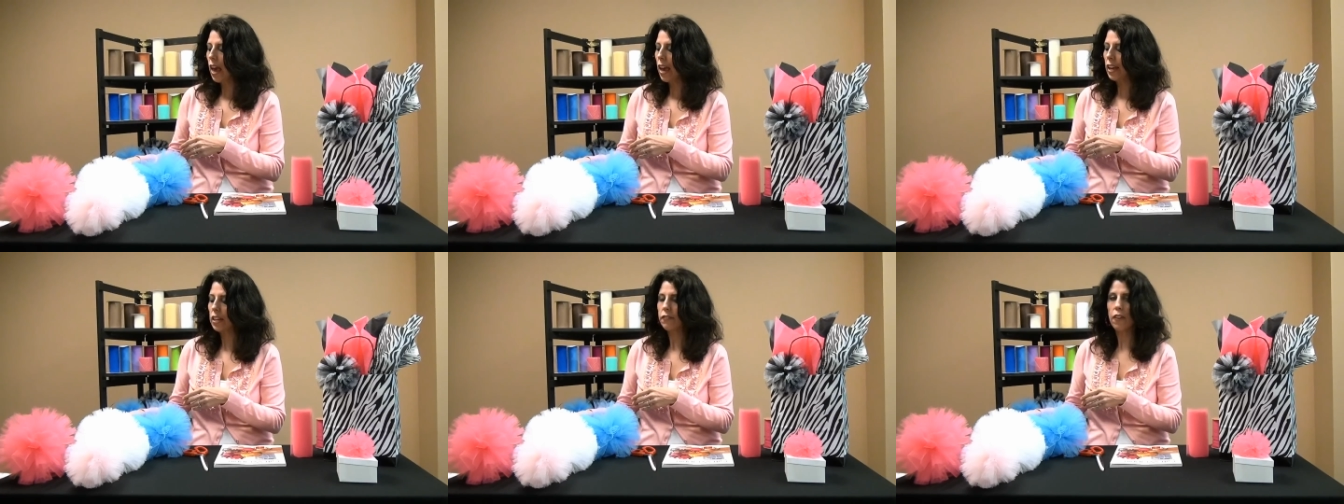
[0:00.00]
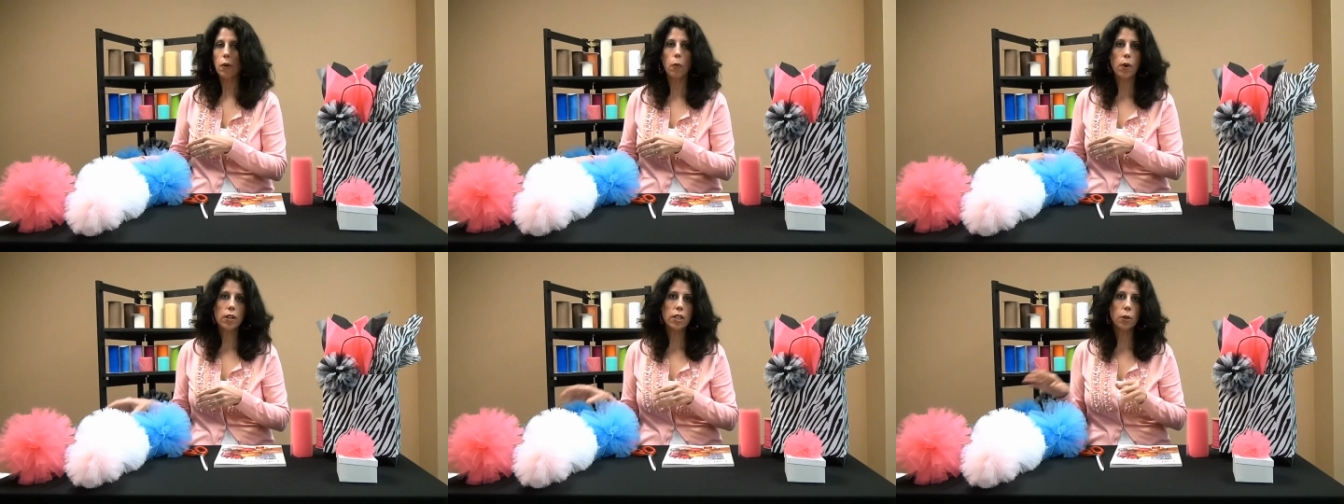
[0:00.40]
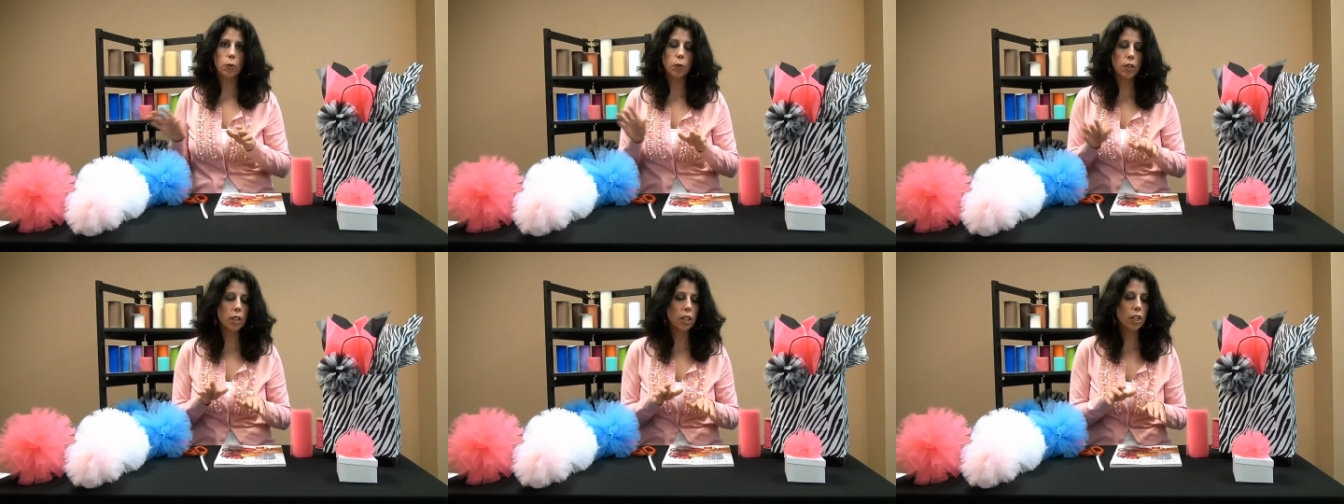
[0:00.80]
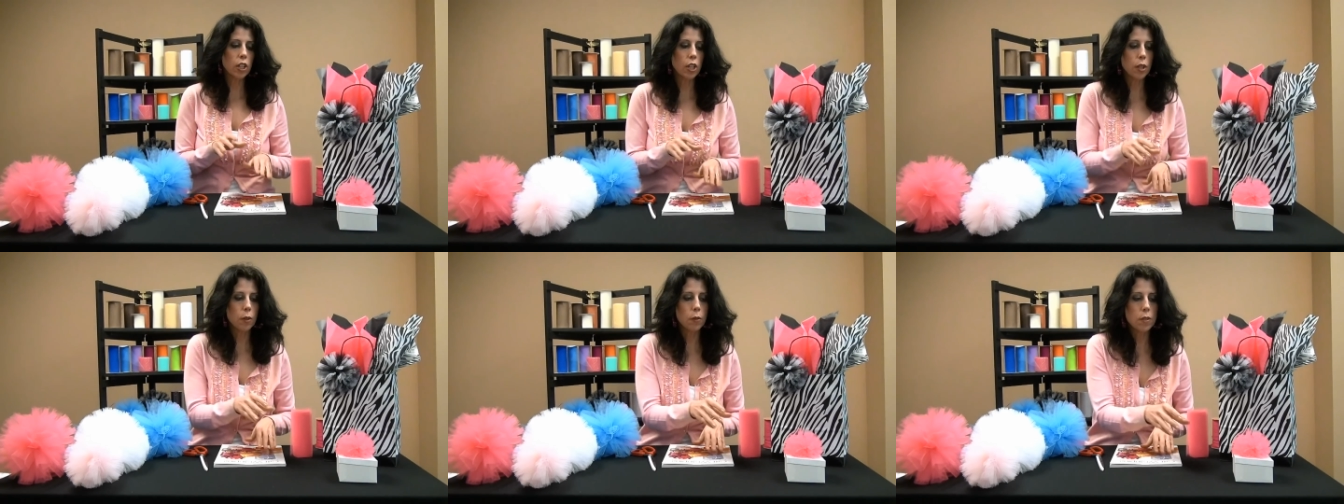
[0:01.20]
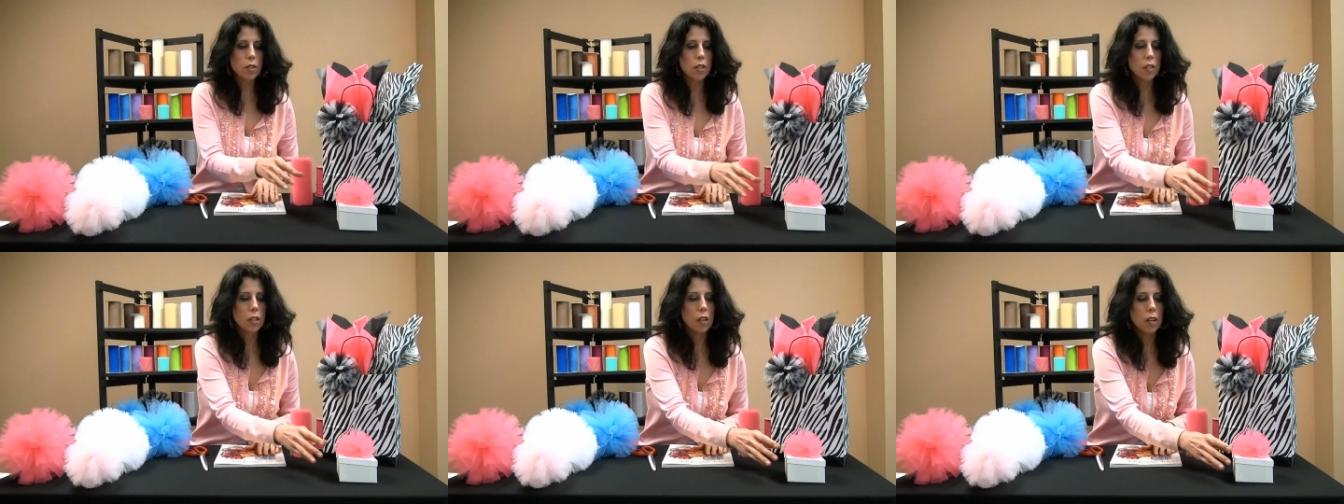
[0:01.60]
And if I wanted a really cute
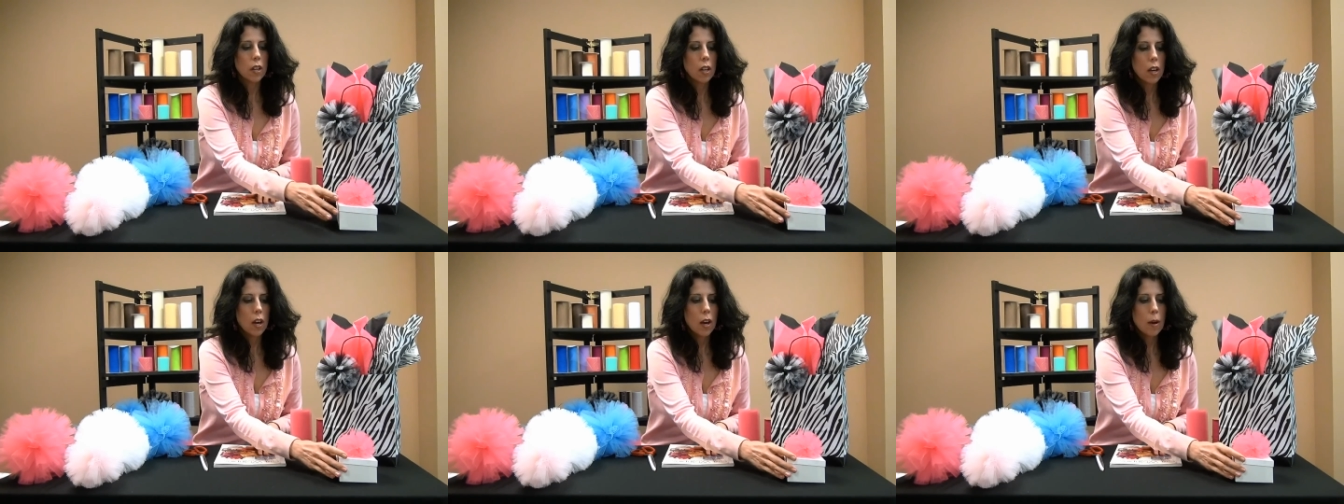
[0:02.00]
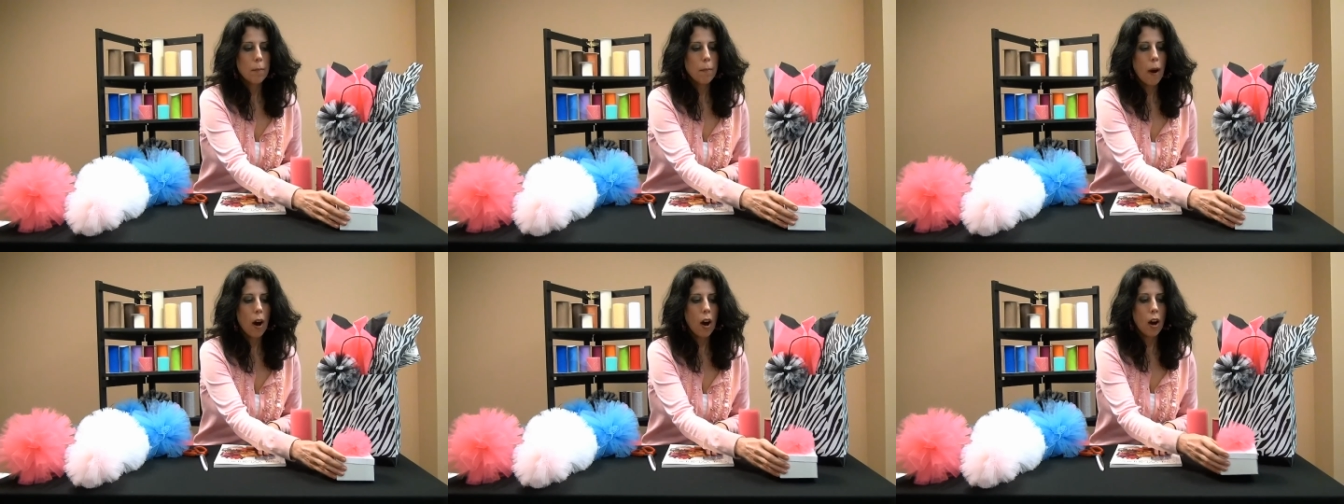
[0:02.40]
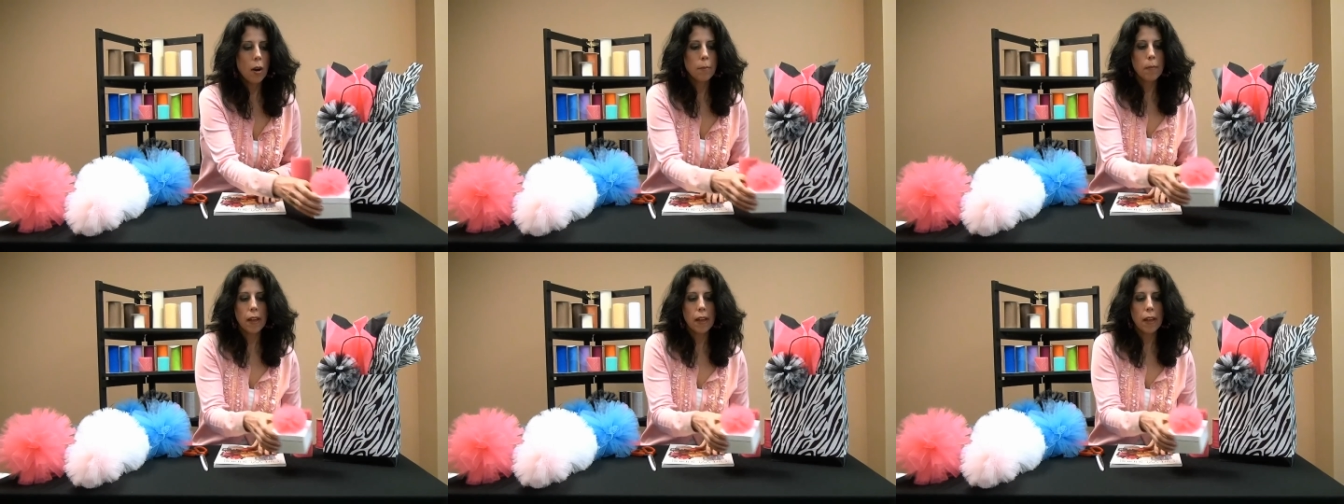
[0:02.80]
pom,